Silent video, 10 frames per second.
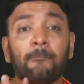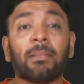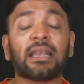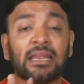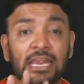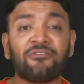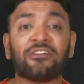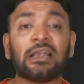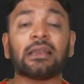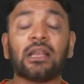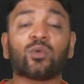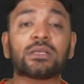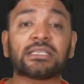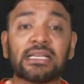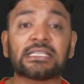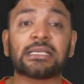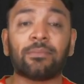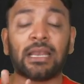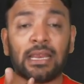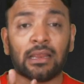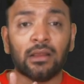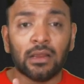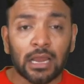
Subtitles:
but he felt it was reasonably